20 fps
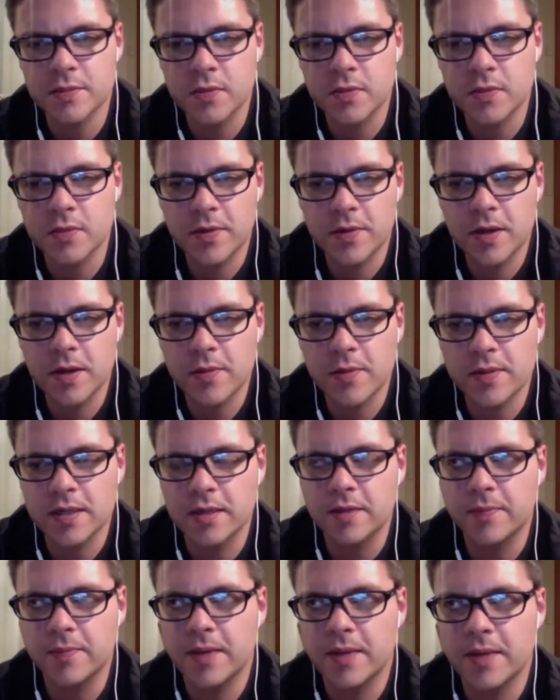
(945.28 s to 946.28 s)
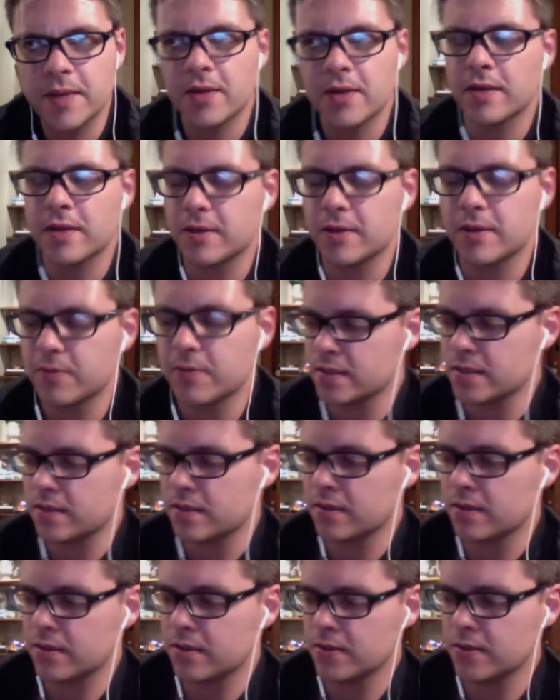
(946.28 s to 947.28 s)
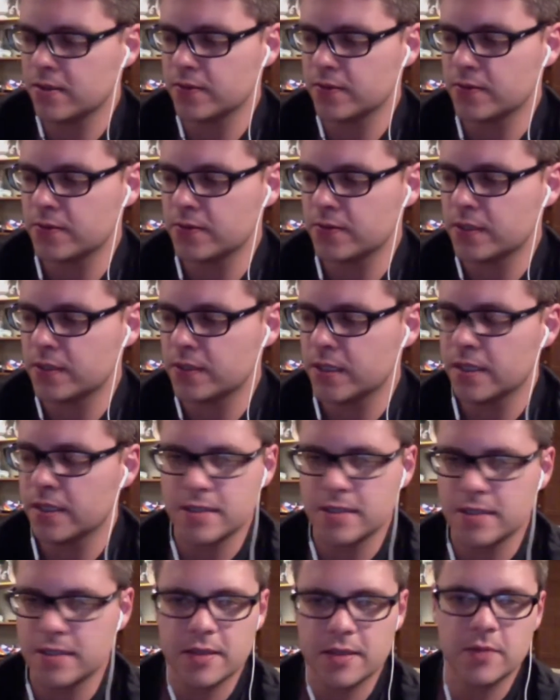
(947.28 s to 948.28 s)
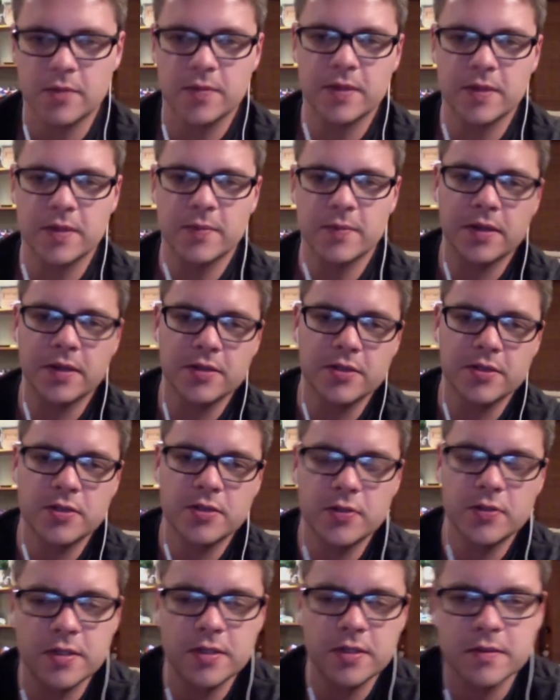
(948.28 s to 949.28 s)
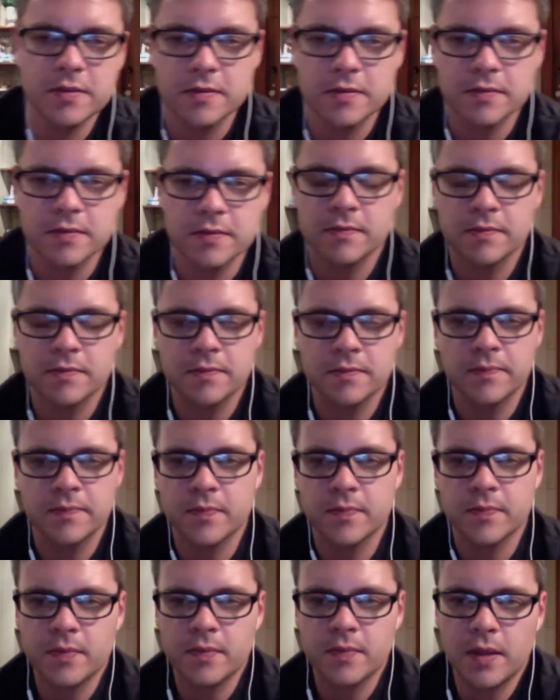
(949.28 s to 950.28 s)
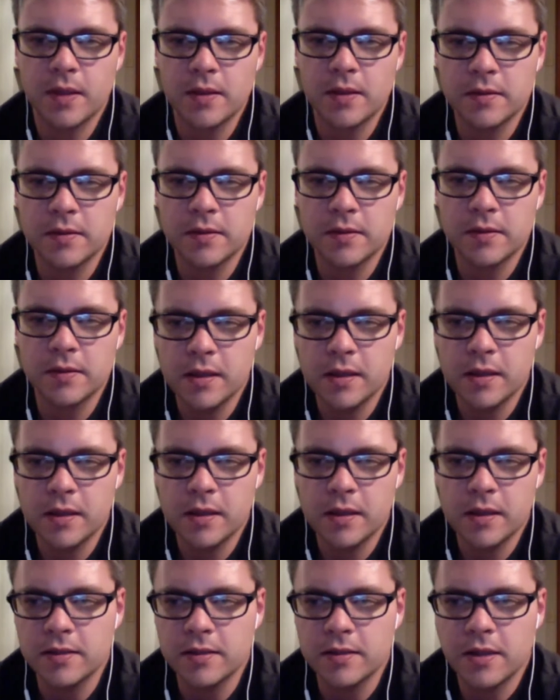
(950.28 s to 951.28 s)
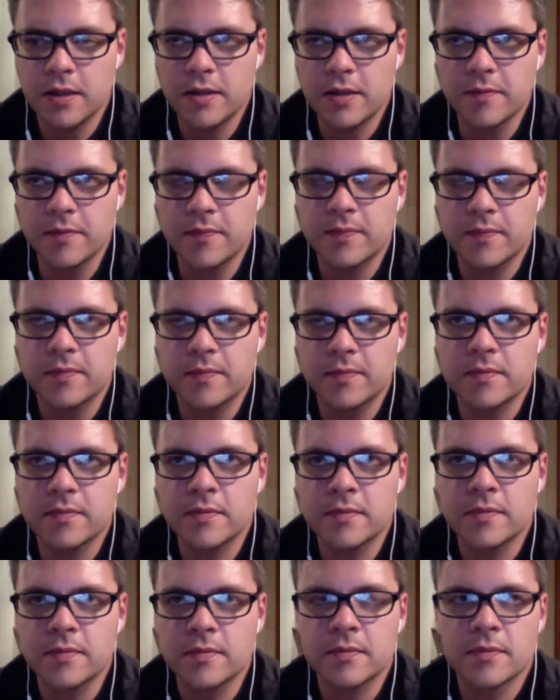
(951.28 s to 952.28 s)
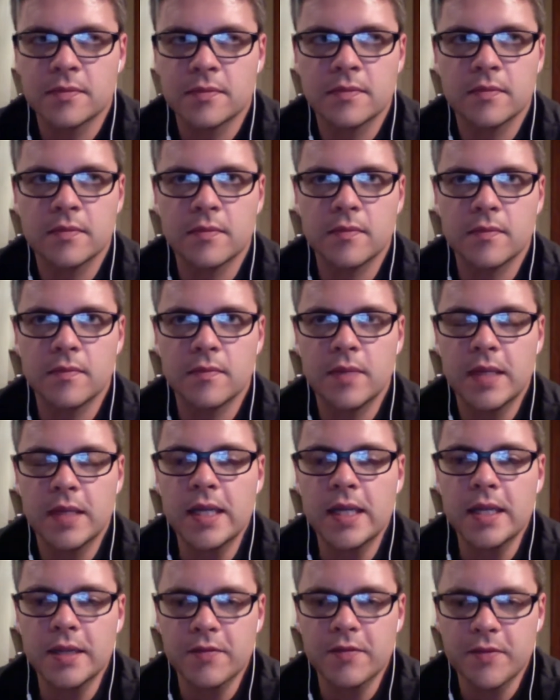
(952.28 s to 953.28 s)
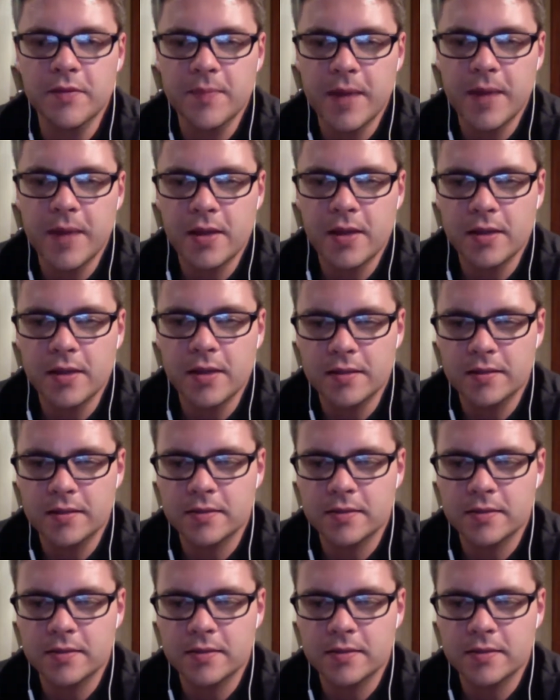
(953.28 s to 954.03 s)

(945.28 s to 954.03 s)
more prominent on the palate than it was on the nose. It's got a little bit of punch to it on the beginning of the palate,